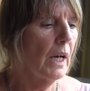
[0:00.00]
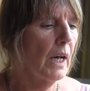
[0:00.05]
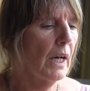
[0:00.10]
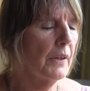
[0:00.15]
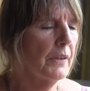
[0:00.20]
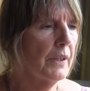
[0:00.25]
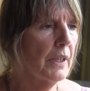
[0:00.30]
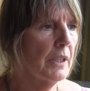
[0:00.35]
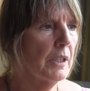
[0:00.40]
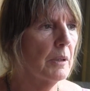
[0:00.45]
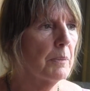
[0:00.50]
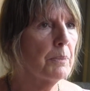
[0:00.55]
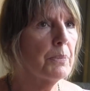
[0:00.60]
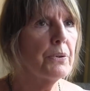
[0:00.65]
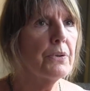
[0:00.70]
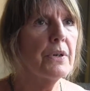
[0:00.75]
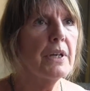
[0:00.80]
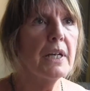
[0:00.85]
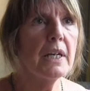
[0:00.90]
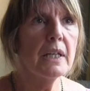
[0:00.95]
And then at
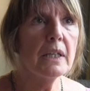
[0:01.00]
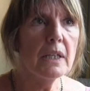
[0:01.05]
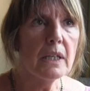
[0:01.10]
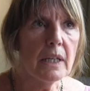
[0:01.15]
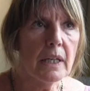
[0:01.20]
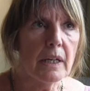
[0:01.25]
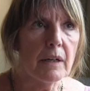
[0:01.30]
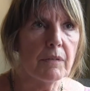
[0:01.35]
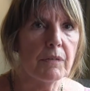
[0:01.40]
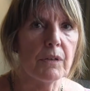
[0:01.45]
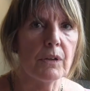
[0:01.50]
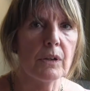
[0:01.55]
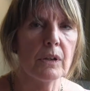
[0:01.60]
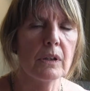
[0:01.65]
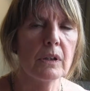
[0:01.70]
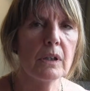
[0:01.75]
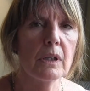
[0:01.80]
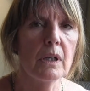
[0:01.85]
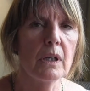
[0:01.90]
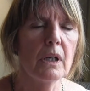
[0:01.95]
pre-int
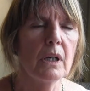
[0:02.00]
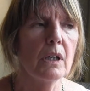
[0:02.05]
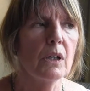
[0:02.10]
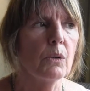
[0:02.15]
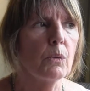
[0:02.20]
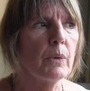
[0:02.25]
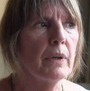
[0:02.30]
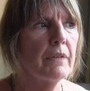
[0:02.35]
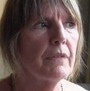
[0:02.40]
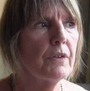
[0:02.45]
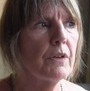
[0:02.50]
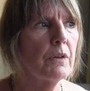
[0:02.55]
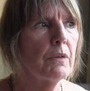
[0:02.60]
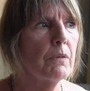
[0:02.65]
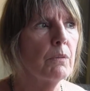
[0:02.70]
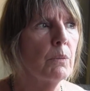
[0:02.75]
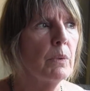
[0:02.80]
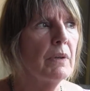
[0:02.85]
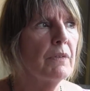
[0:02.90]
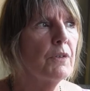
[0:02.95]
level, we've
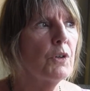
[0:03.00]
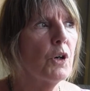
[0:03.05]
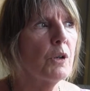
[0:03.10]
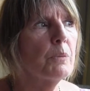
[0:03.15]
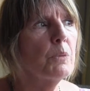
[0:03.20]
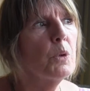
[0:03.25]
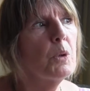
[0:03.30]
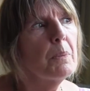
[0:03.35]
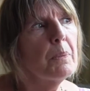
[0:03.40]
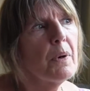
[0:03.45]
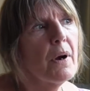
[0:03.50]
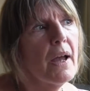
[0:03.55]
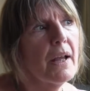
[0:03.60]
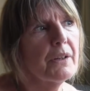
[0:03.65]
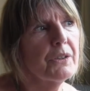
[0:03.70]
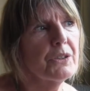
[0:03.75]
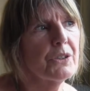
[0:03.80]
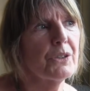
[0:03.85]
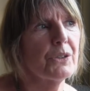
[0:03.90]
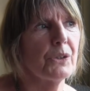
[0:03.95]
we've gone more
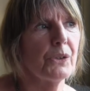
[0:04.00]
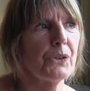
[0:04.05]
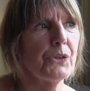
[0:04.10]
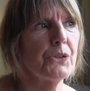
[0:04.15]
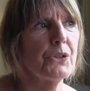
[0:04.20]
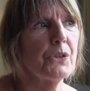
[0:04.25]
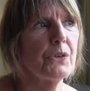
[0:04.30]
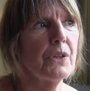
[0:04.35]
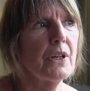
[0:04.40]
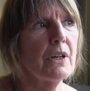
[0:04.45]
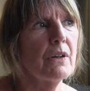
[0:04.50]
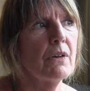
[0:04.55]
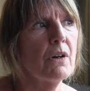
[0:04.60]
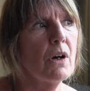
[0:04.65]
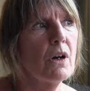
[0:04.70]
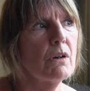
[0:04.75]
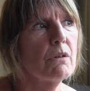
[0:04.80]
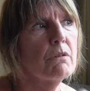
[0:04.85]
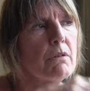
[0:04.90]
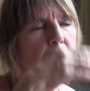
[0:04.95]
practical. So there
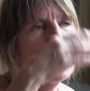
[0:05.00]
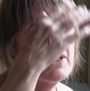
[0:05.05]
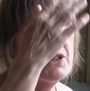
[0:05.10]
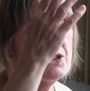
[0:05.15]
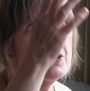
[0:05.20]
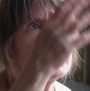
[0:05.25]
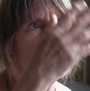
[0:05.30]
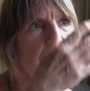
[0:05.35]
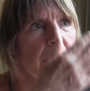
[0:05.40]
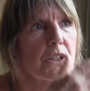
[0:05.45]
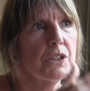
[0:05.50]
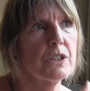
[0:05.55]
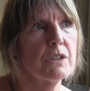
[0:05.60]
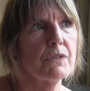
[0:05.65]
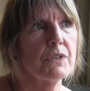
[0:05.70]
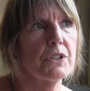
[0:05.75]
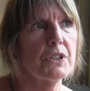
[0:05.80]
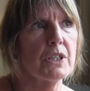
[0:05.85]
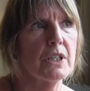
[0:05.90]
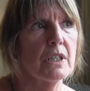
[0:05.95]
are a range of
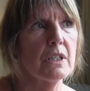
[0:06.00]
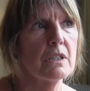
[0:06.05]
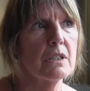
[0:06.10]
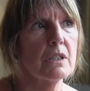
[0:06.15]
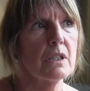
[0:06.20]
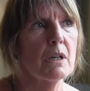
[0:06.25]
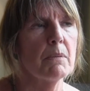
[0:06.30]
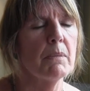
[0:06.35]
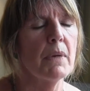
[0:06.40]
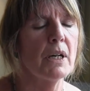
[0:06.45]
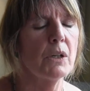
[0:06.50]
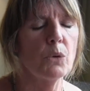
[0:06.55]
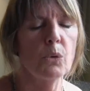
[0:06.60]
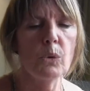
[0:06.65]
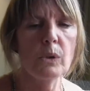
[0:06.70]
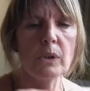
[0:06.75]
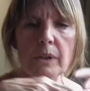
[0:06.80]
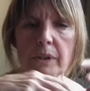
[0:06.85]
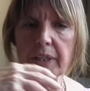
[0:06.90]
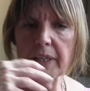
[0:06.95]
activities among
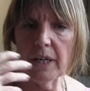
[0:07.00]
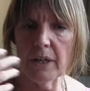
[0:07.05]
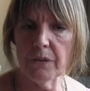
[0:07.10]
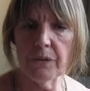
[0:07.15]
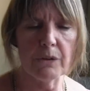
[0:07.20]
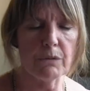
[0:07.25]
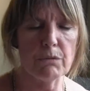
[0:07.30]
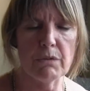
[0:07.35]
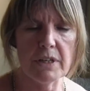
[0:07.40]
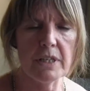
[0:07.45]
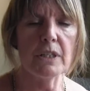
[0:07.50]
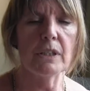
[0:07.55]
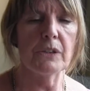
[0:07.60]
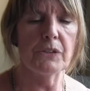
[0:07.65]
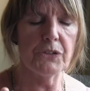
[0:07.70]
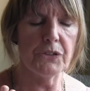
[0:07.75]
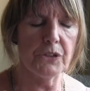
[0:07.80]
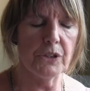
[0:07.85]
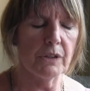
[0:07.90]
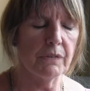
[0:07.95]
all the other real
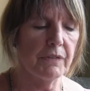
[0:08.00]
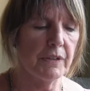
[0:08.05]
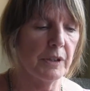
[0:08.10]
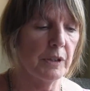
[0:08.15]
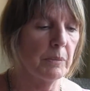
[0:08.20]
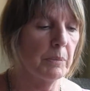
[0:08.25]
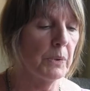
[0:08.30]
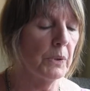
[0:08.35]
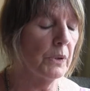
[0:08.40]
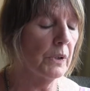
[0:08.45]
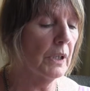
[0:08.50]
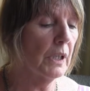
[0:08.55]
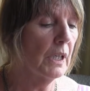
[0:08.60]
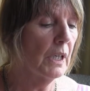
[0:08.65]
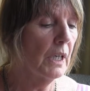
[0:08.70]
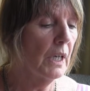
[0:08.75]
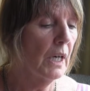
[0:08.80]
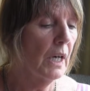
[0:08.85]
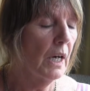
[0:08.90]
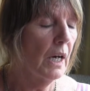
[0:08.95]
stuff in the book,
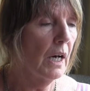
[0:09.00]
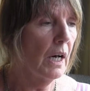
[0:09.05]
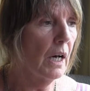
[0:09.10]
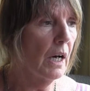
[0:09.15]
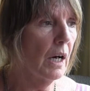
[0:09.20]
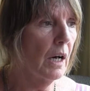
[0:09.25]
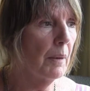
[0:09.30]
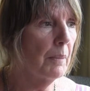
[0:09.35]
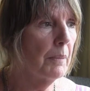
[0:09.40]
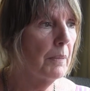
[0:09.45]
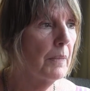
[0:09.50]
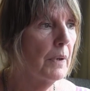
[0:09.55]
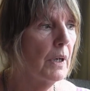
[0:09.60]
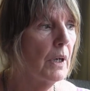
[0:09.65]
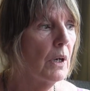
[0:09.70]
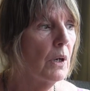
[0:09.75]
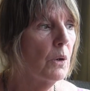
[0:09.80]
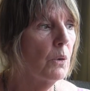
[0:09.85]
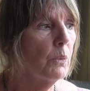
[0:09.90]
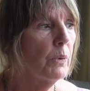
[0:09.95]
um,
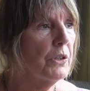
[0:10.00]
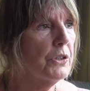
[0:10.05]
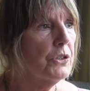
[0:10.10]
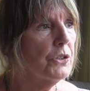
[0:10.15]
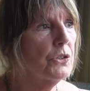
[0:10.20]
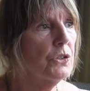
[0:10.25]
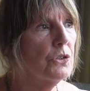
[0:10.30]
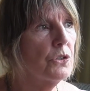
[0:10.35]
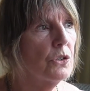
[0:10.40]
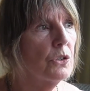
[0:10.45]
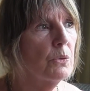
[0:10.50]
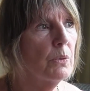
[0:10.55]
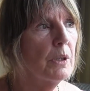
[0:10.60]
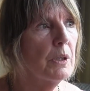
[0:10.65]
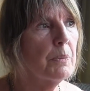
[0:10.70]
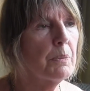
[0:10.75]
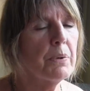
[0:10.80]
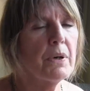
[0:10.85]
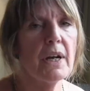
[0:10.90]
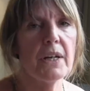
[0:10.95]
which are to do
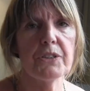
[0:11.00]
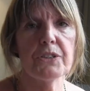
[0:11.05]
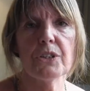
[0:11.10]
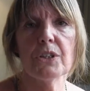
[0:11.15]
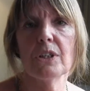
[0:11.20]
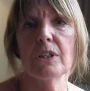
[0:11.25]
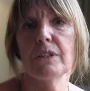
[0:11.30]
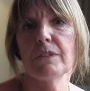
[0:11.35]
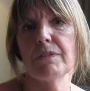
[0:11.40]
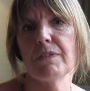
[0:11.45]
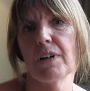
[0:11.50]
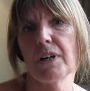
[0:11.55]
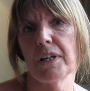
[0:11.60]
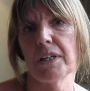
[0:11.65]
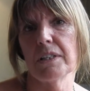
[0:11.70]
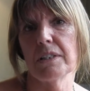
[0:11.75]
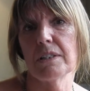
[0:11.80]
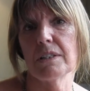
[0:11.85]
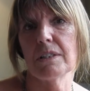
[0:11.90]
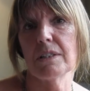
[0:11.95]
with practical
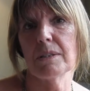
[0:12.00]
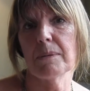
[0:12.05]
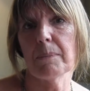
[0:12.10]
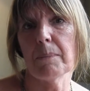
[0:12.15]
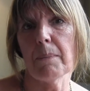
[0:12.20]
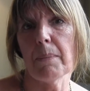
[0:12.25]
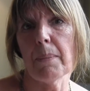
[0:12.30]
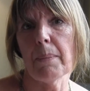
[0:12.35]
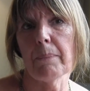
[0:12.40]
advice.